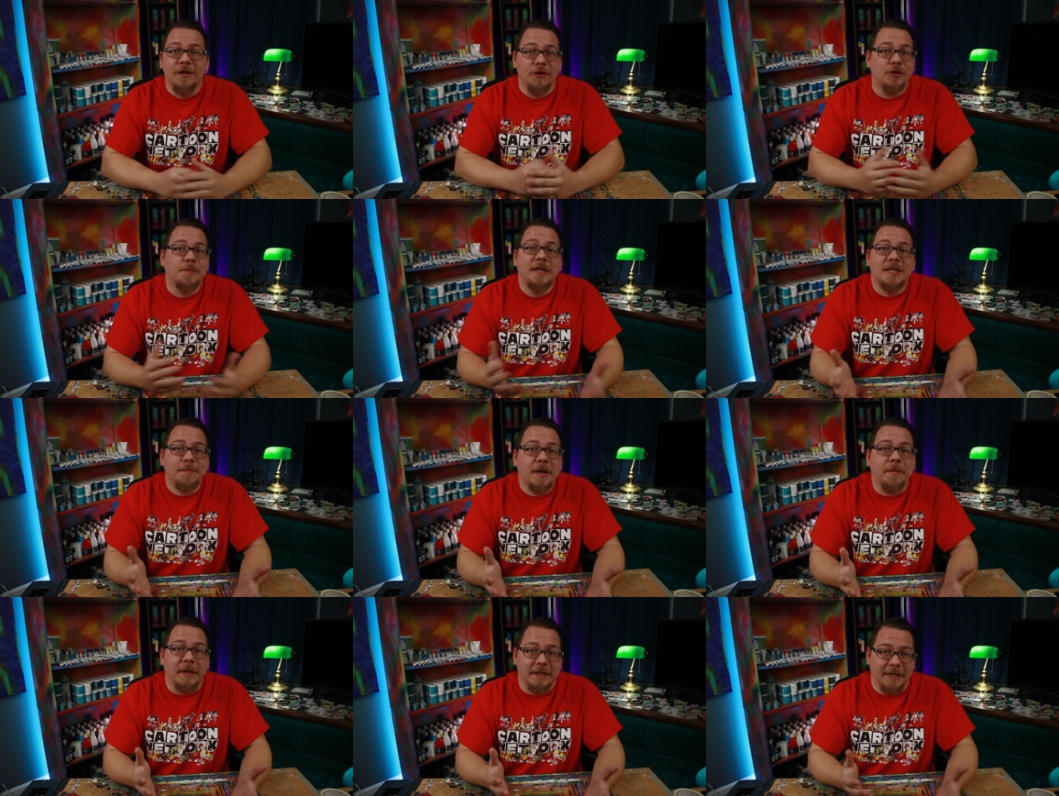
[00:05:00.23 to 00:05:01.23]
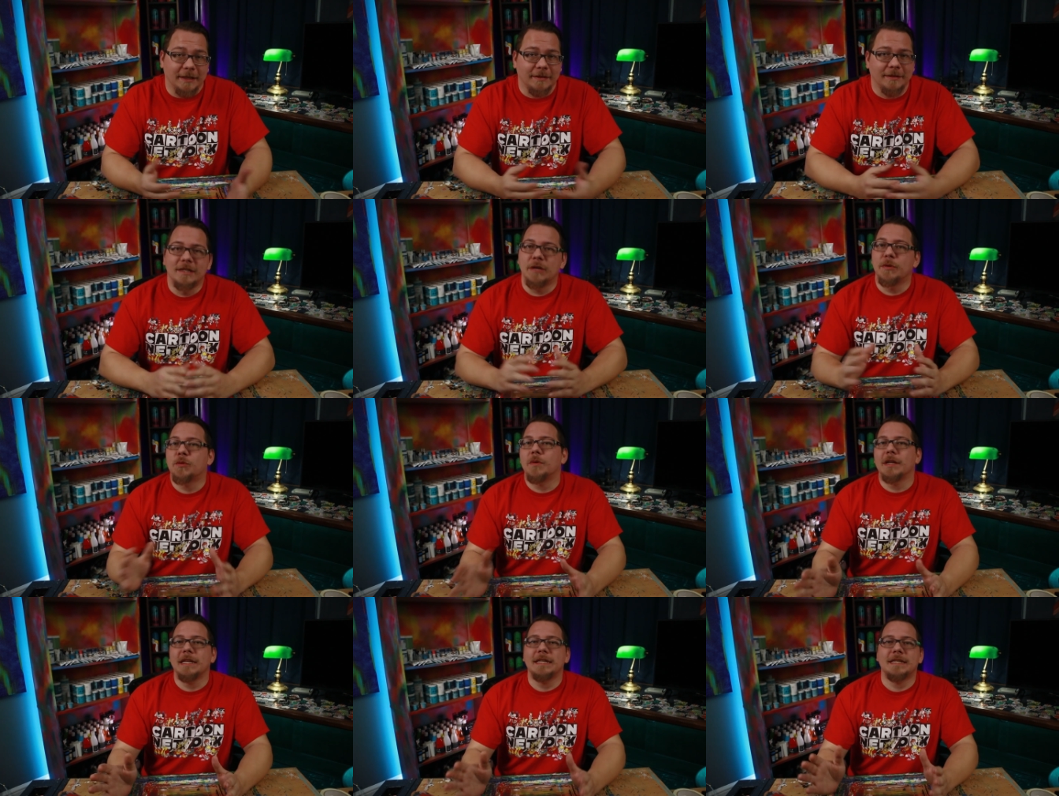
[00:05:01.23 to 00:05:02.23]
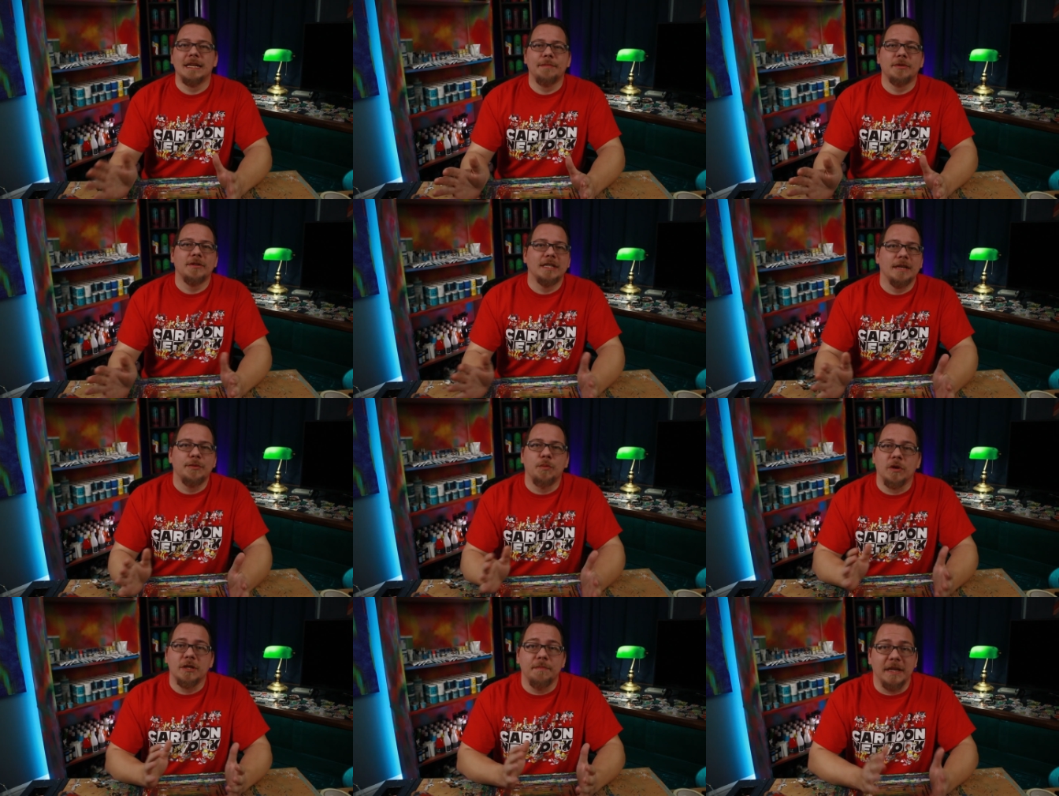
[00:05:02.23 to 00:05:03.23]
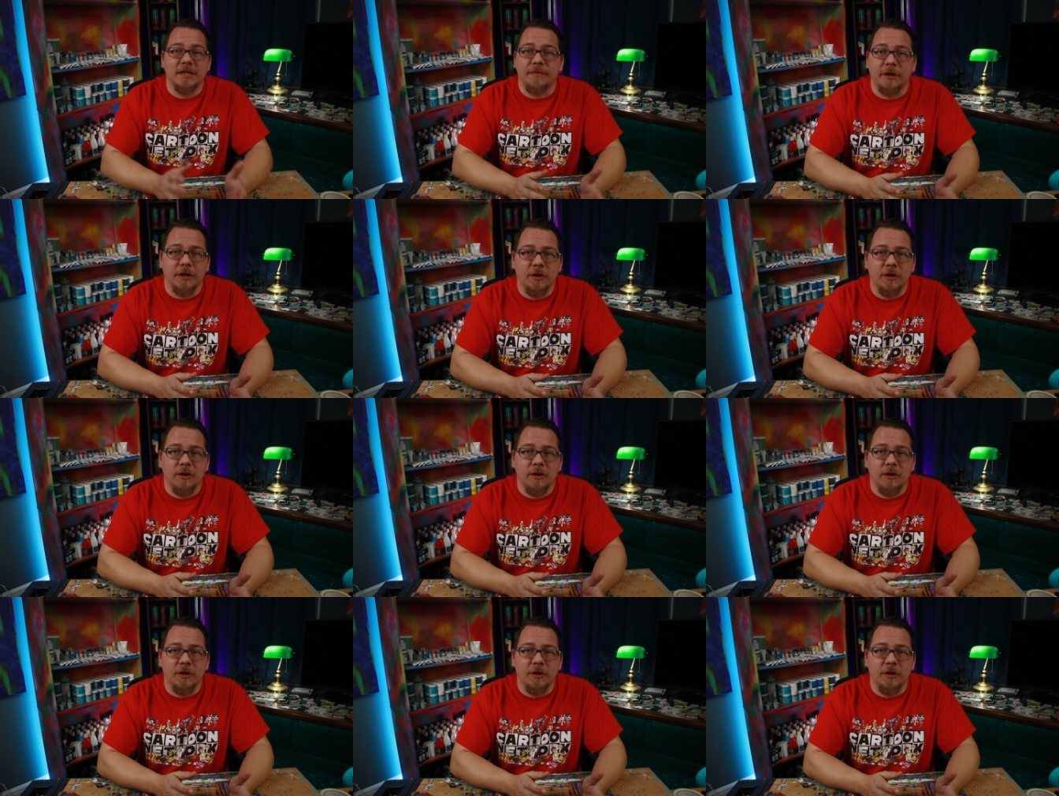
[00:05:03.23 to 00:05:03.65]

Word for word: You should be experimenting. See which one of these steps or tips works best for